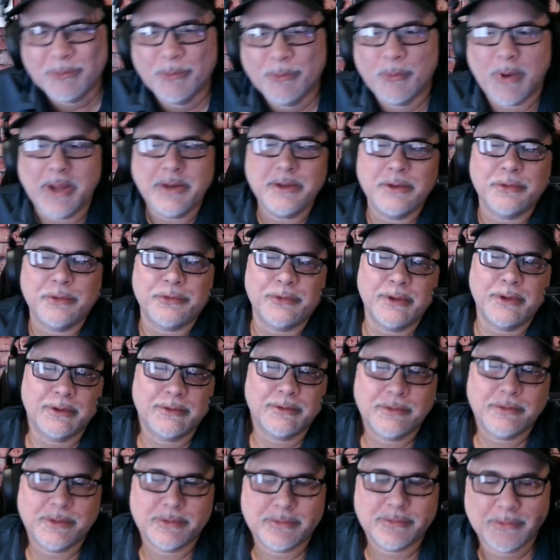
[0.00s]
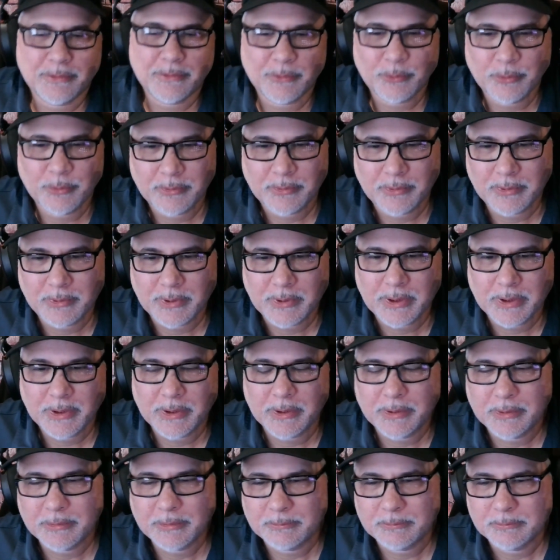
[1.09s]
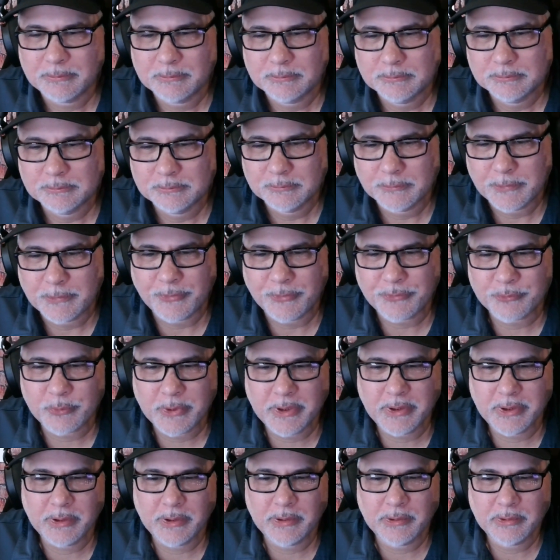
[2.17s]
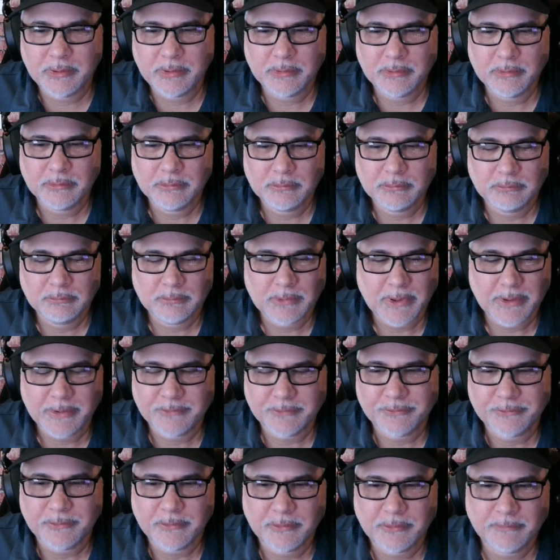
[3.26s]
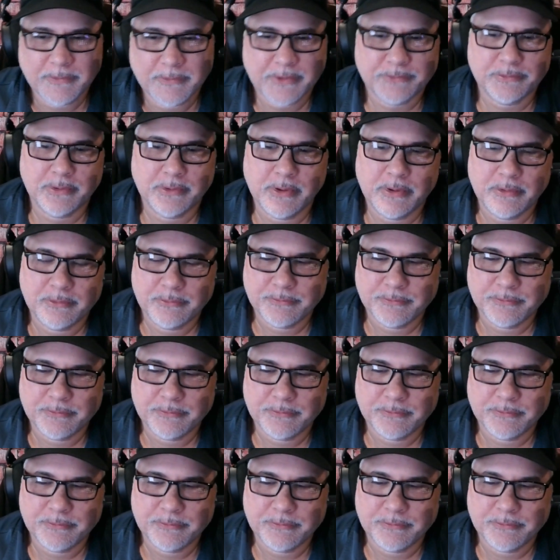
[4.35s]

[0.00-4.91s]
Why do you think that there were the three, I guess they're investigators,